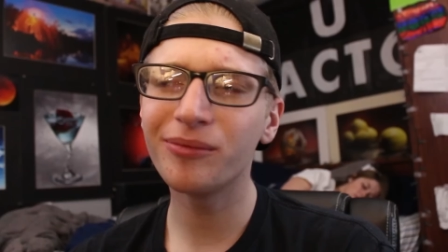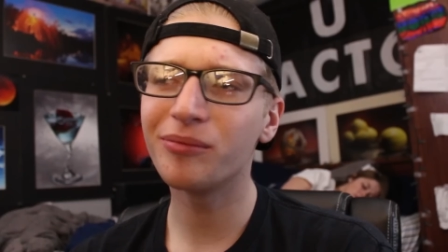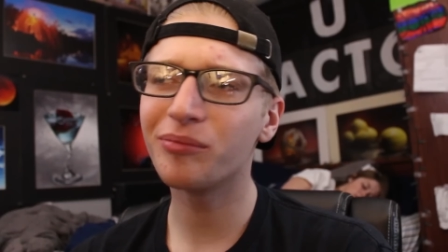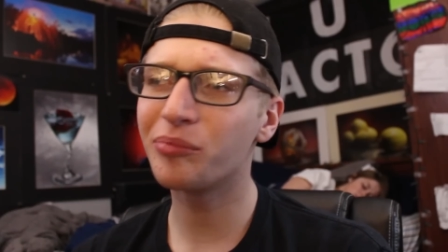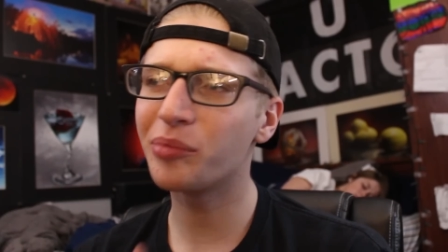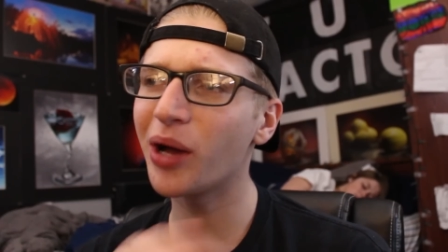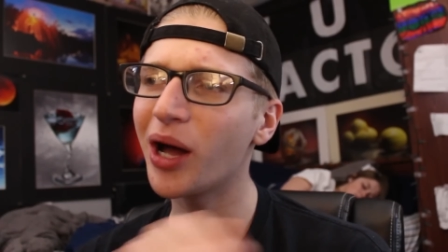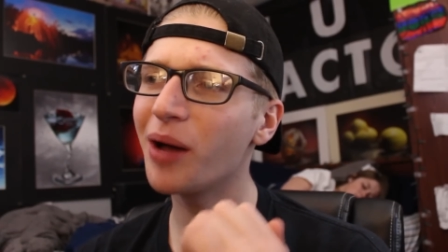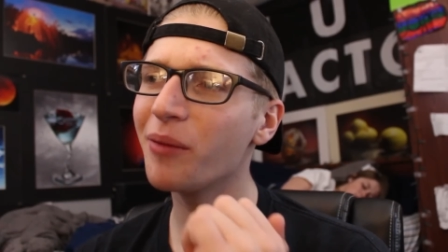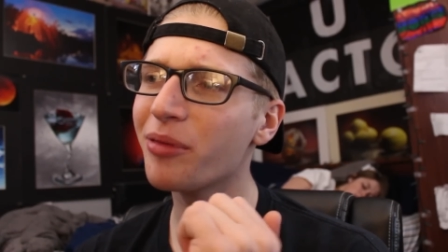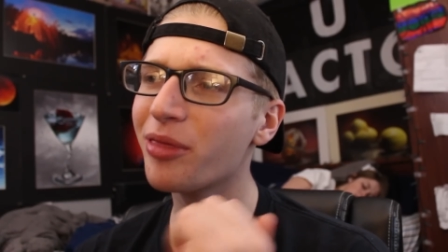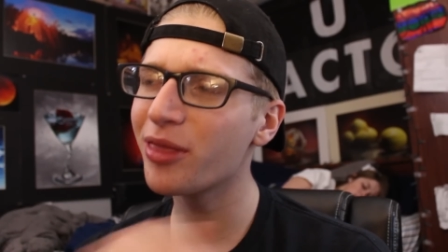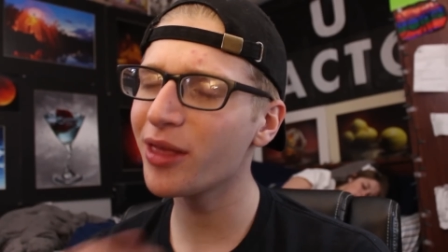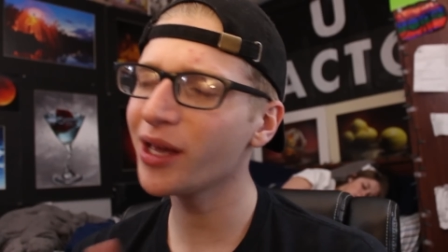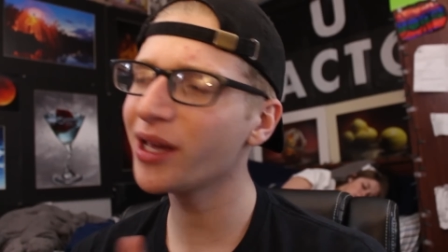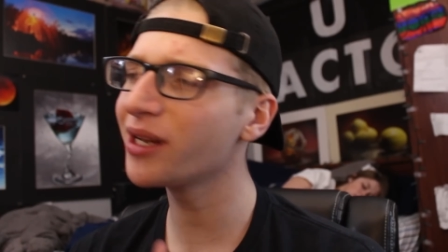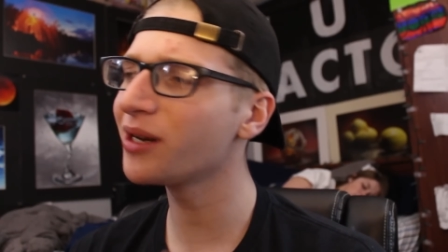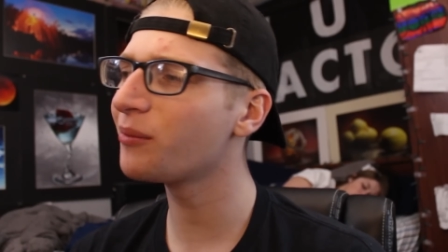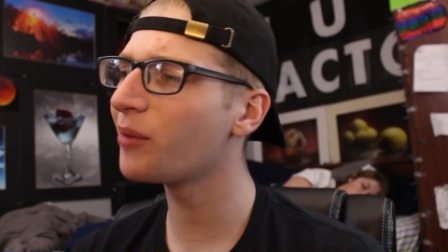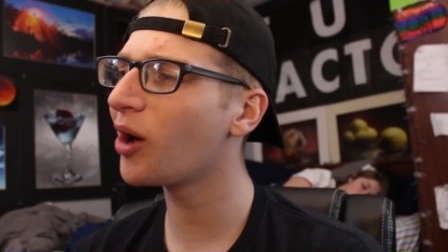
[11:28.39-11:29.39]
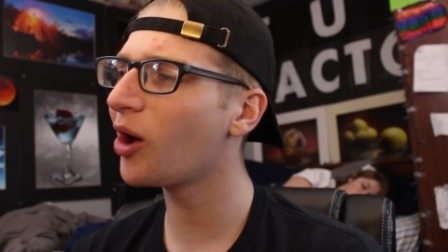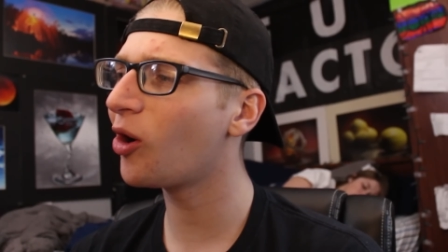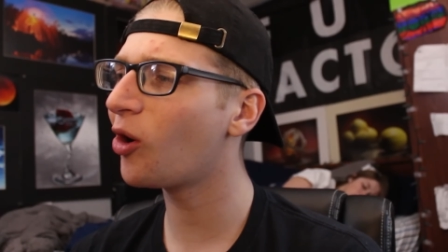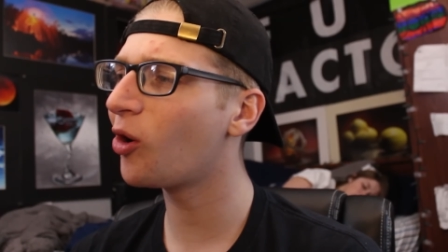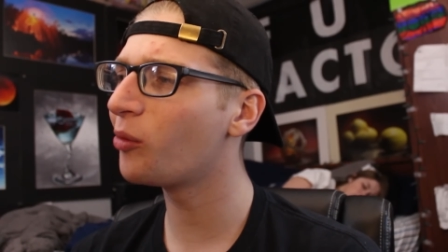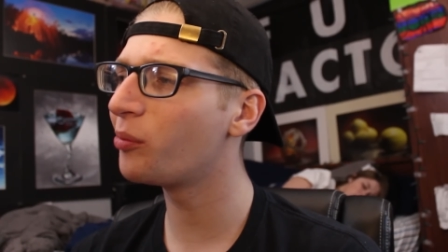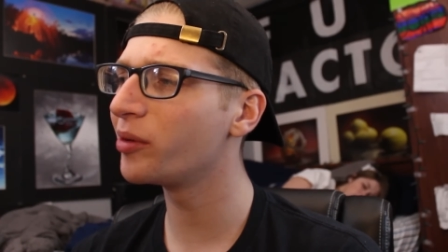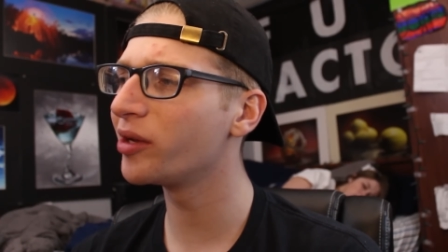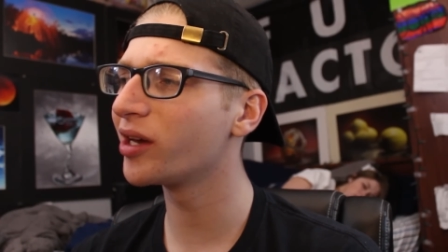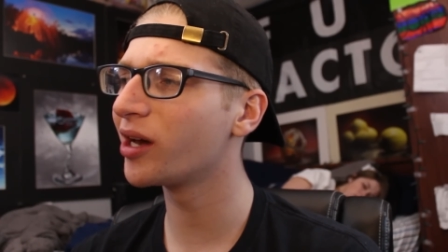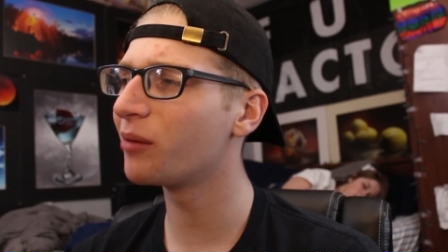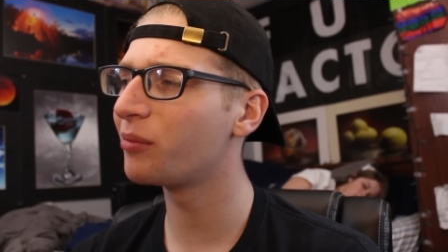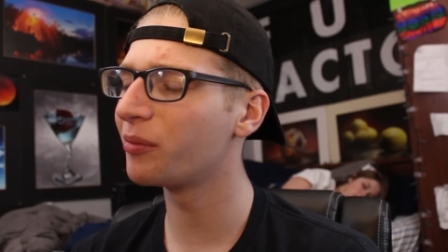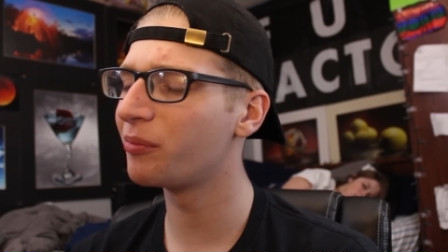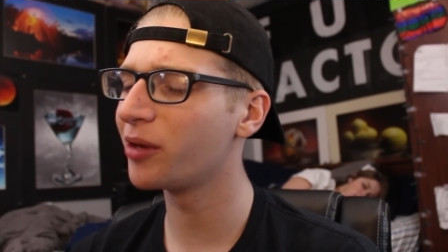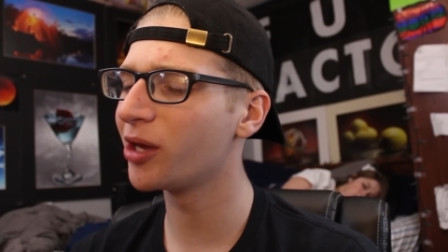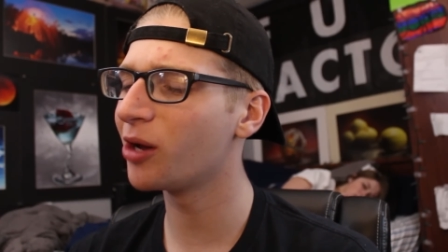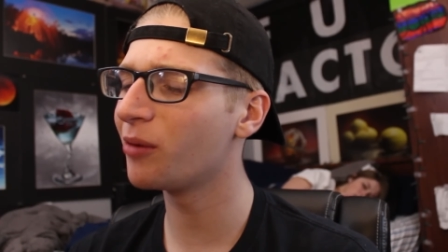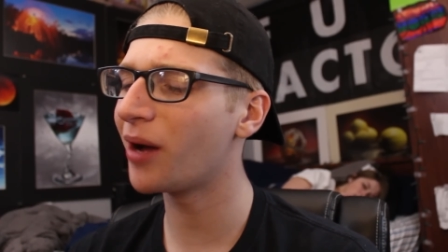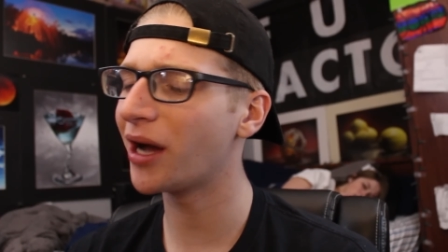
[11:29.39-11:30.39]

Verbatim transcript: But I'm thinking about opening up a P.O.